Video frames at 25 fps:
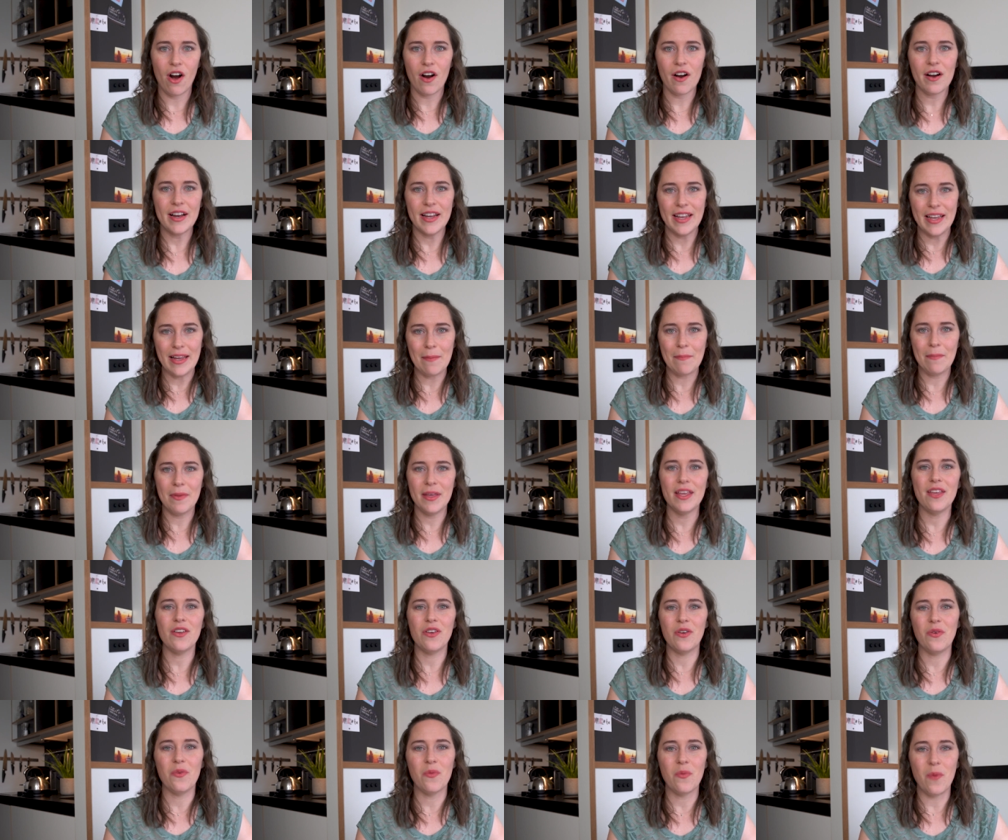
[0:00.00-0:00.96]

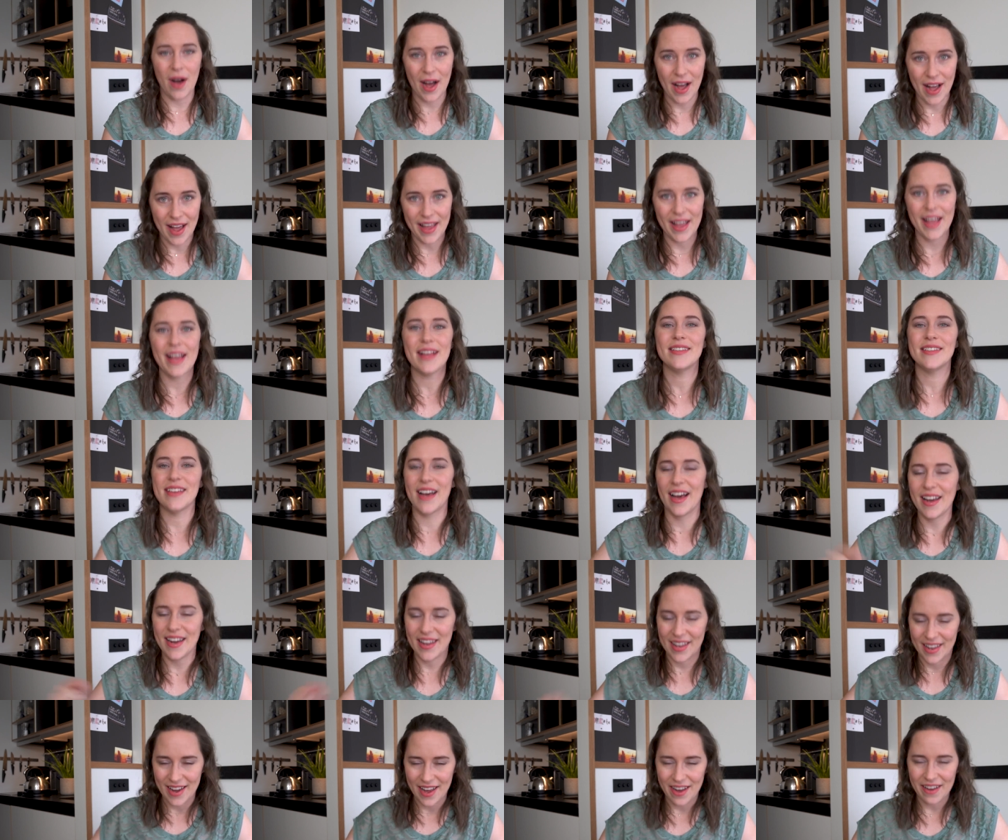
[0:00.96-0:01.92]

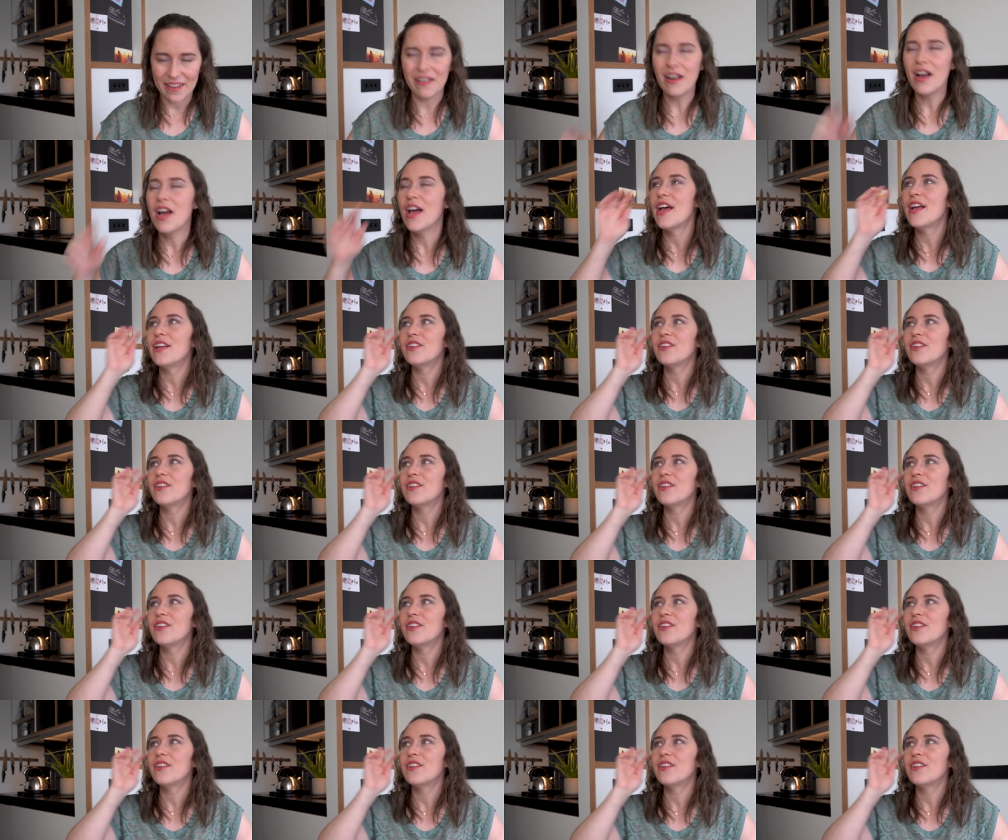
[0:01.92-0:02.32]
R-E-B-U-Y.nl.